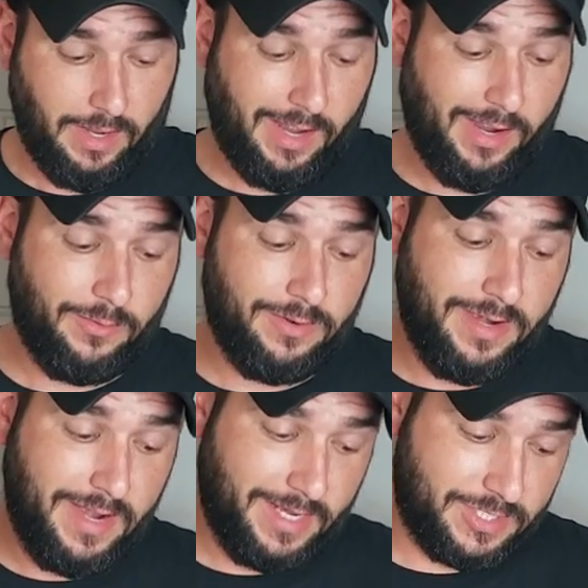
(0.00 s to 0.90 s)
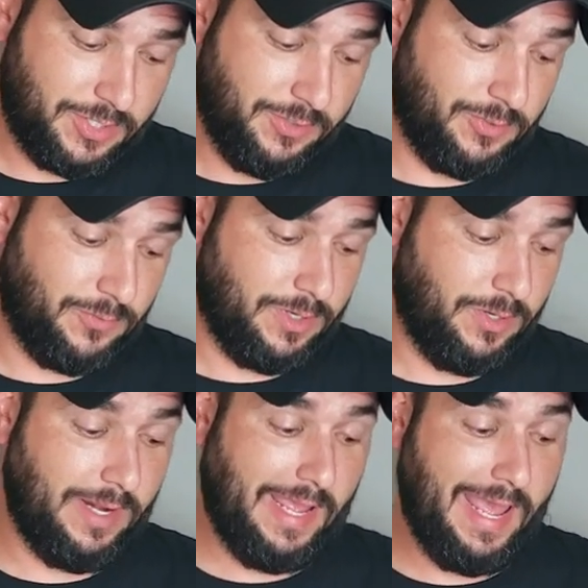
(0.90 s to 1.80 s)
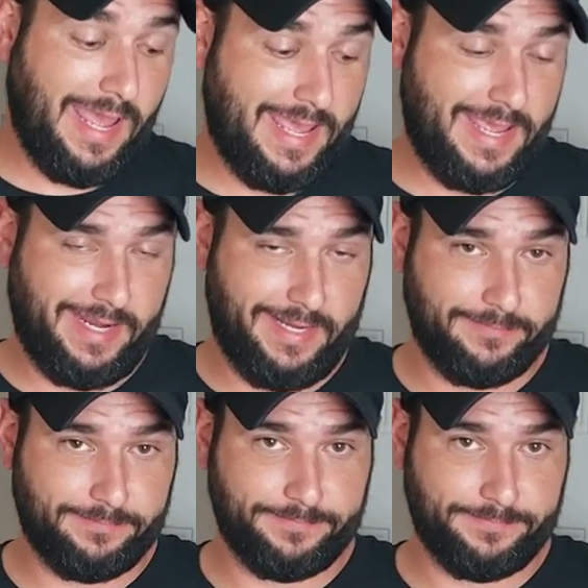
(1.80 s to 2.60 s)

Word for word: Our next Scooter wrote, hey,